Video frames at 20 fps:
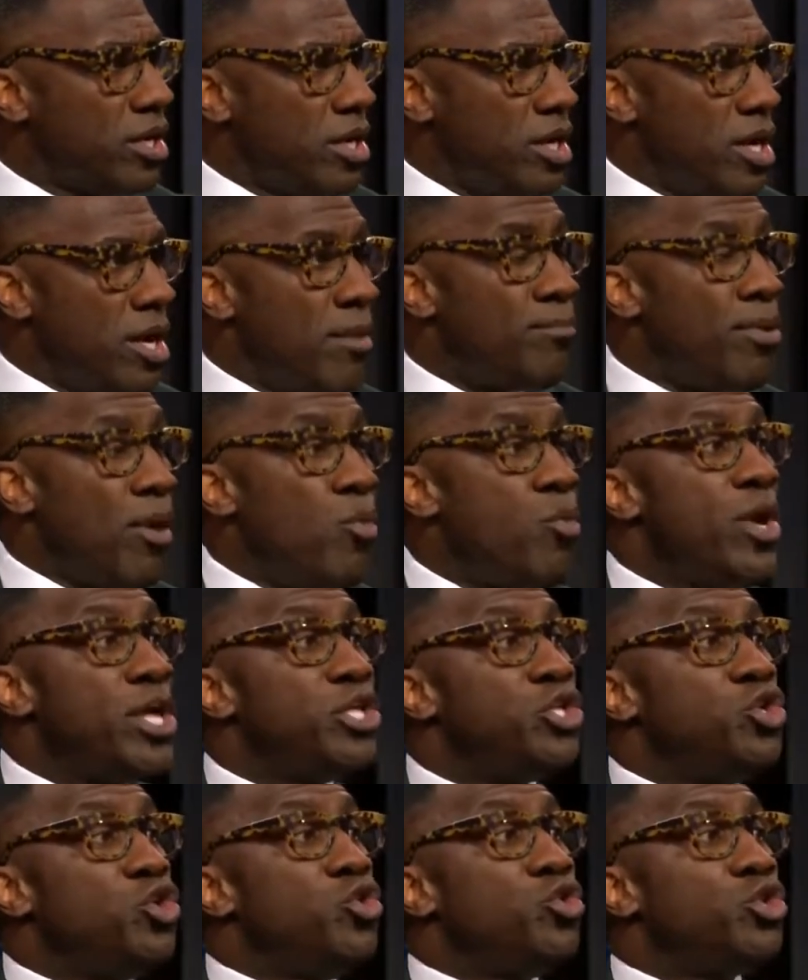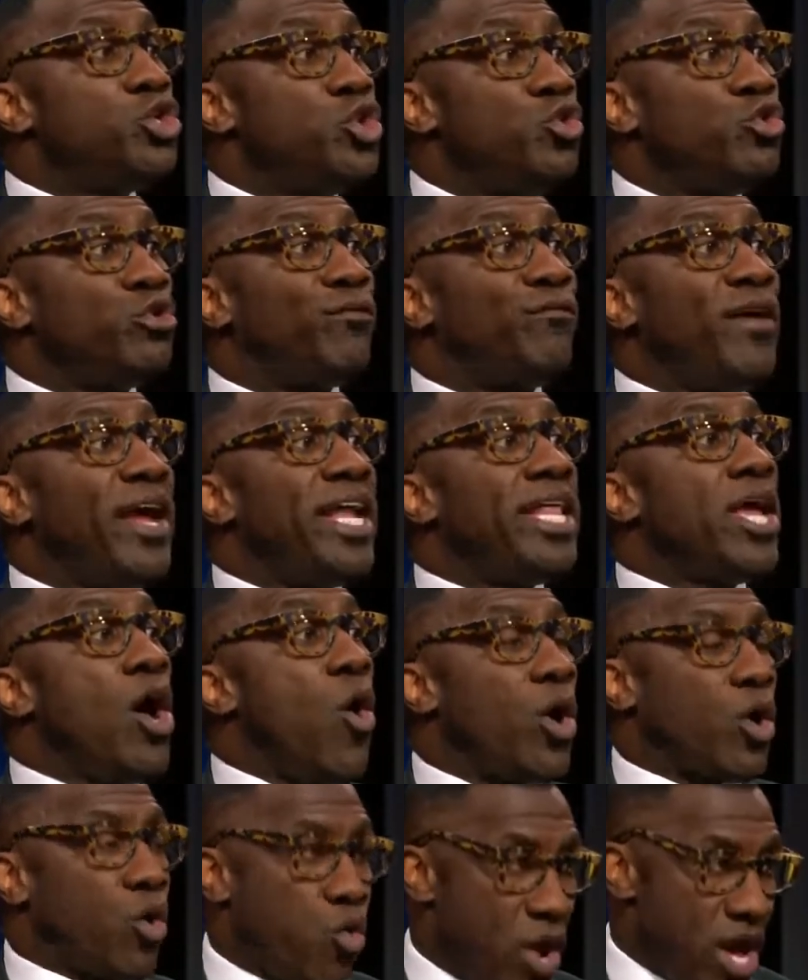But when you use video
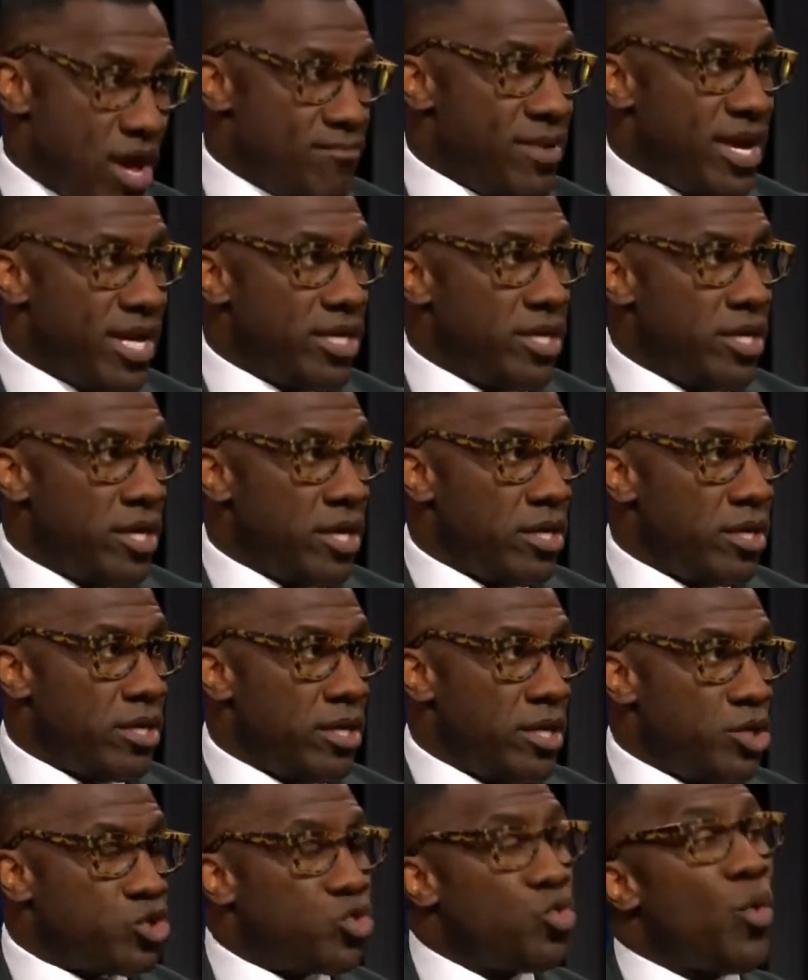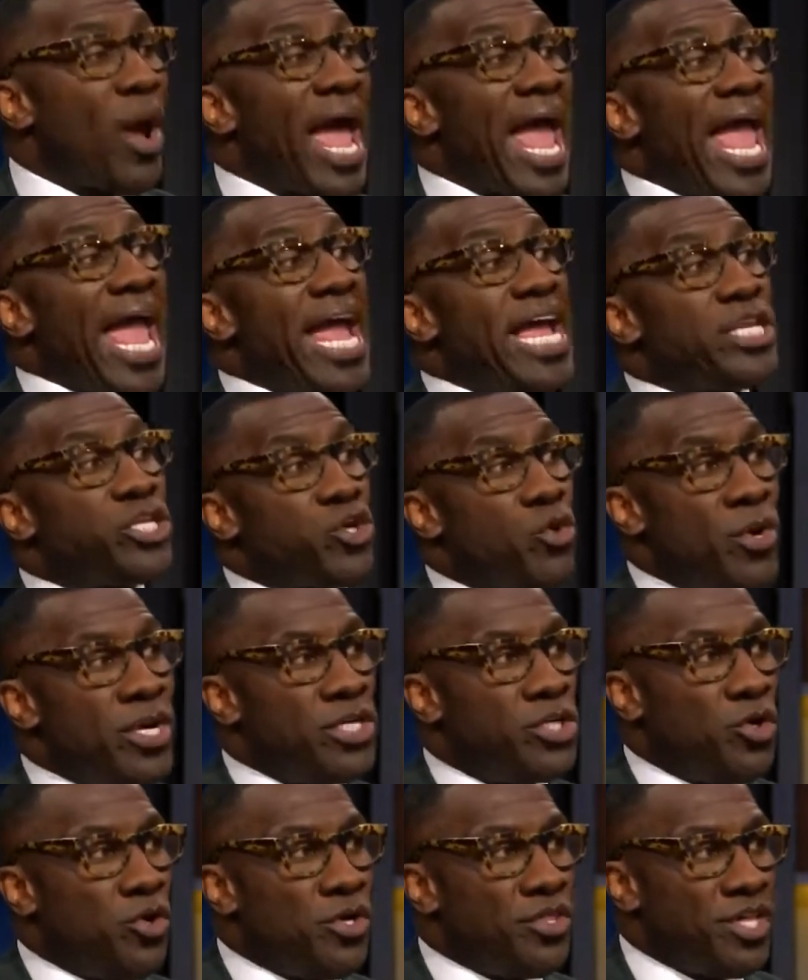equipment to aid you in
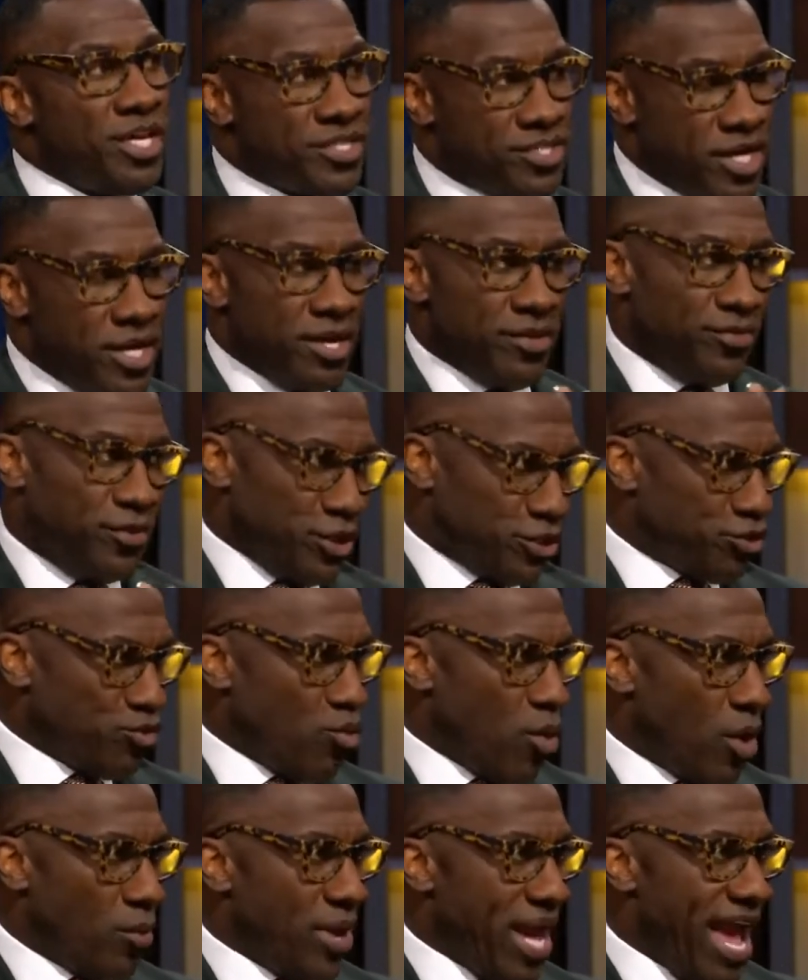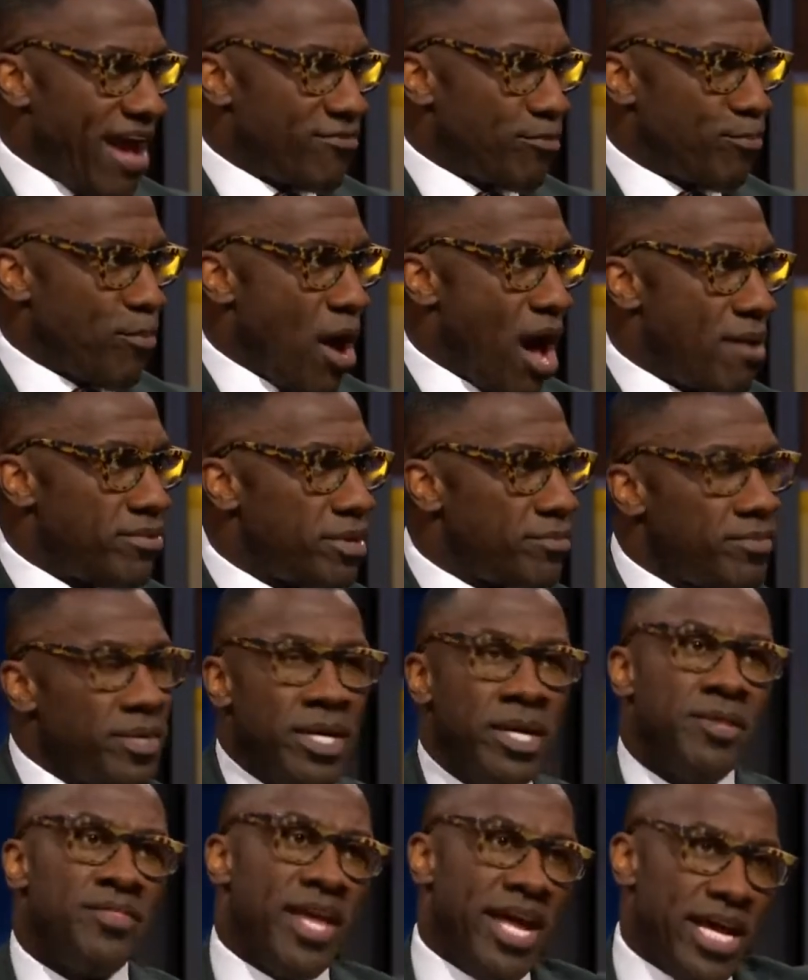doing this, this is where we have a problem.
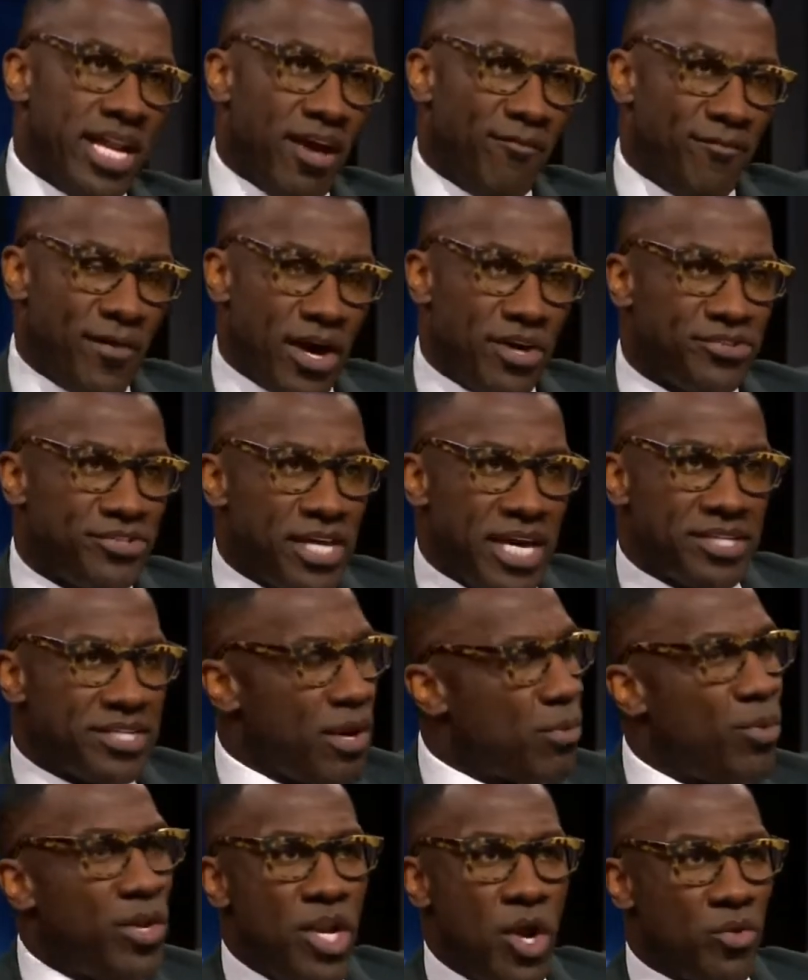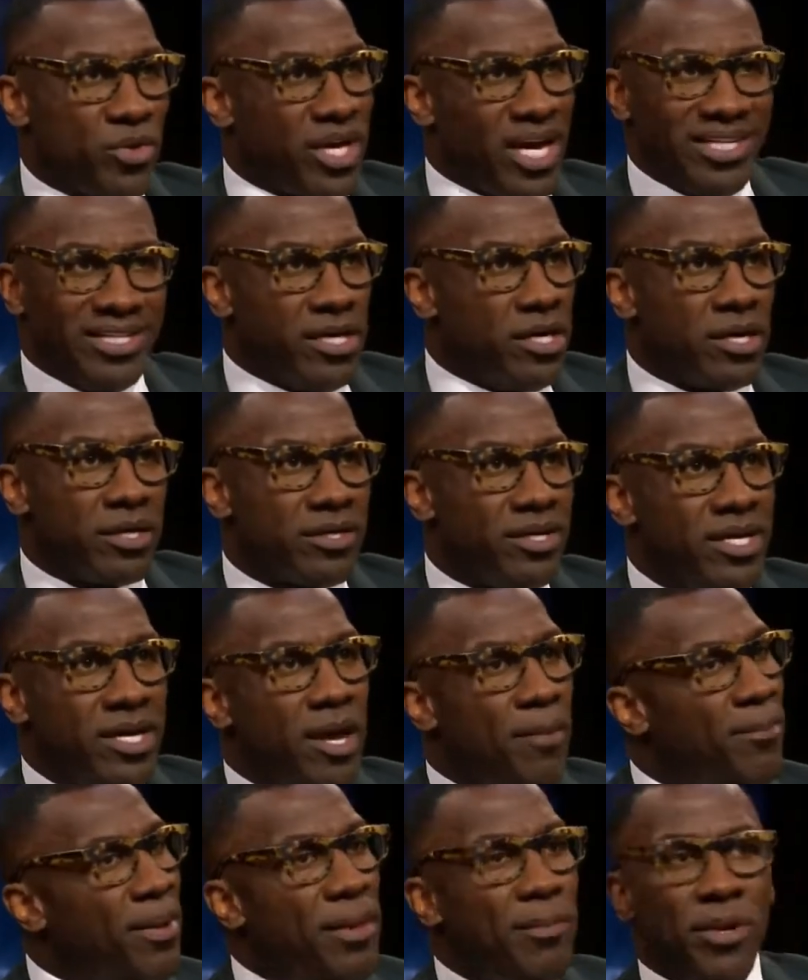The NFL says, we don't care. Look,
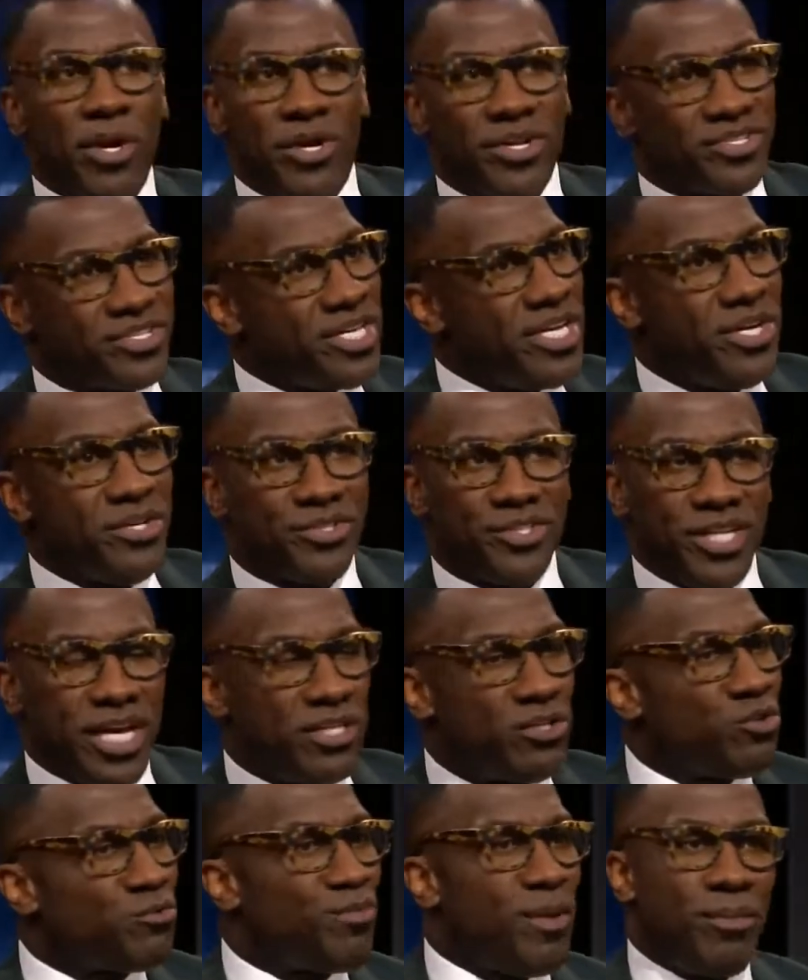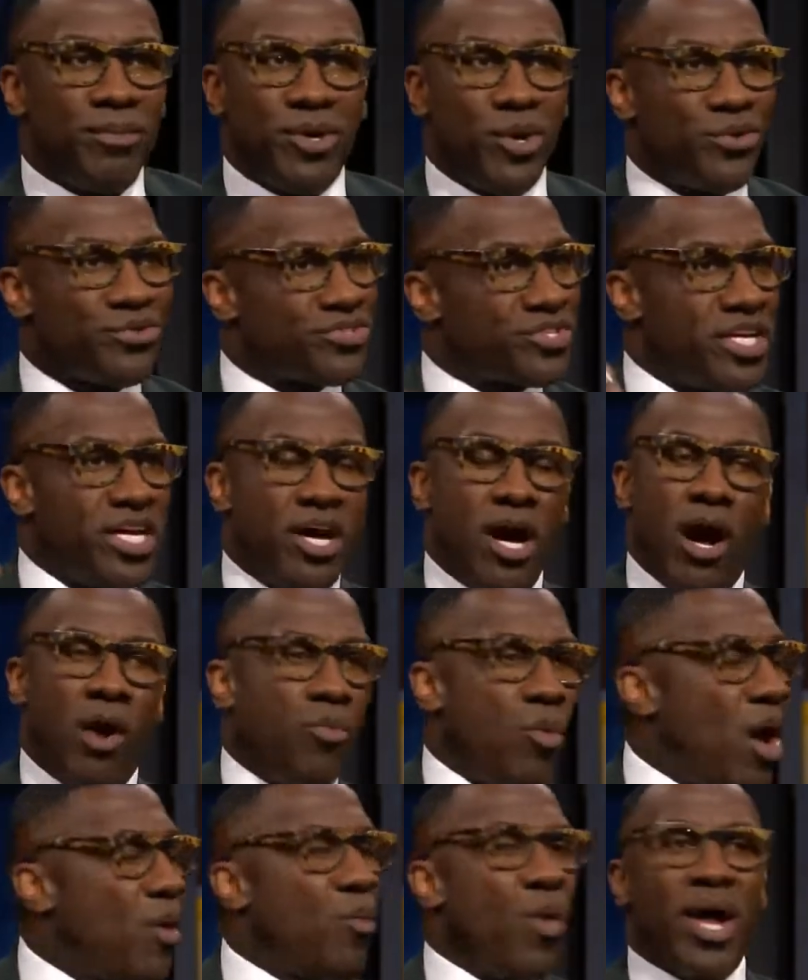people are going to steal signals, people are going to steal
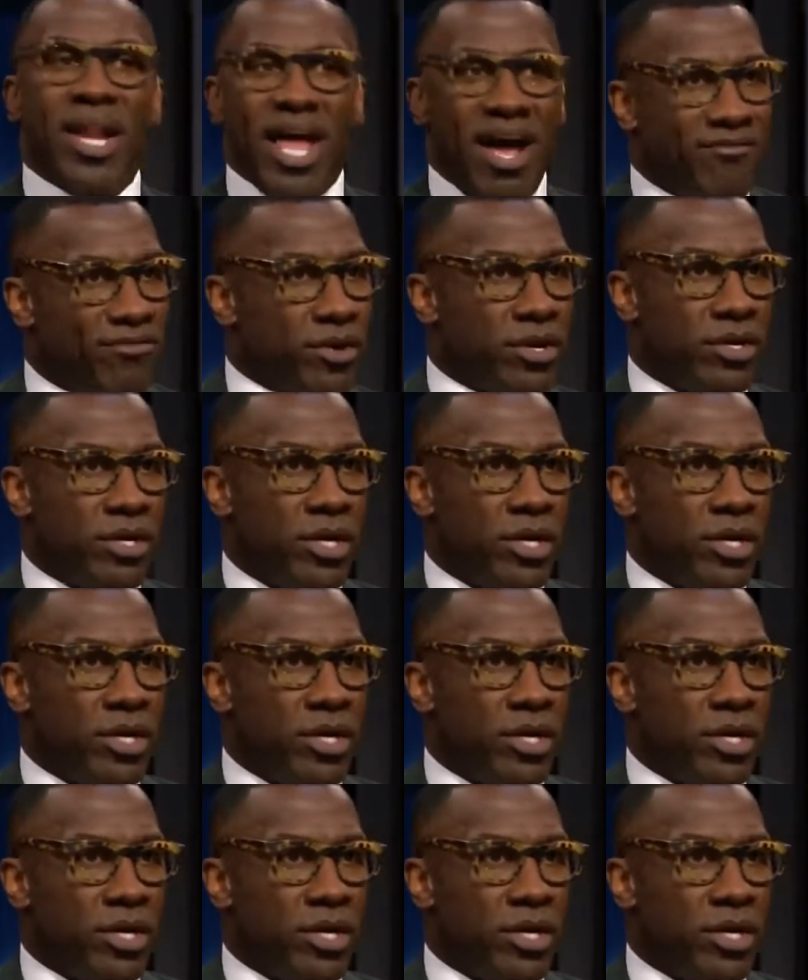whatever.